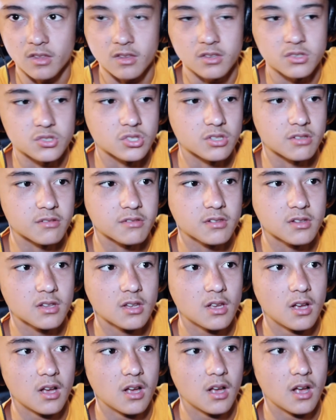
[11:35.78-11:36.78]
just
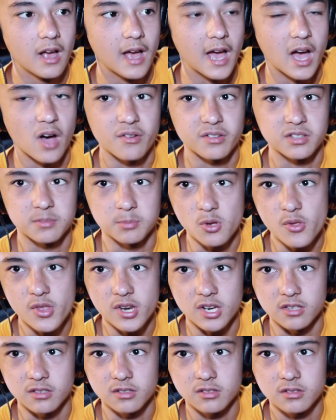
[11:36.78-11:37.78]
how smooth it
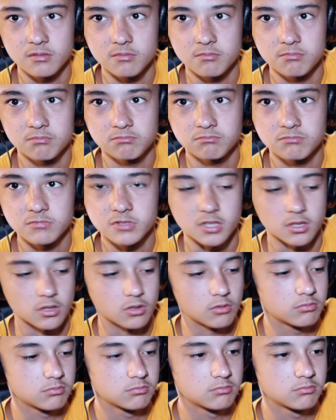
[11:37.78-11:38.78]
is. So
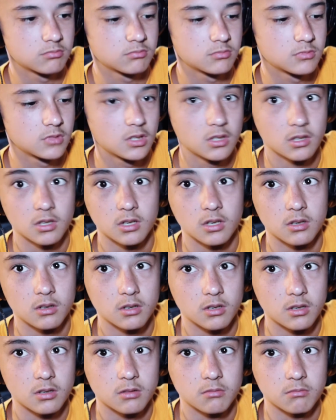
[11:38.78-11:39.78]

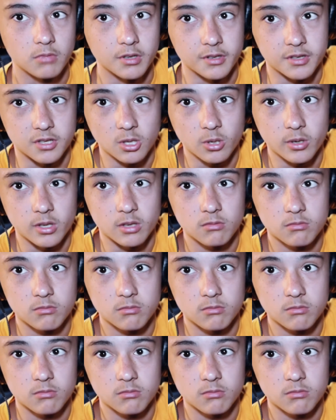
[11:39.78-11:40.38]
let's do it.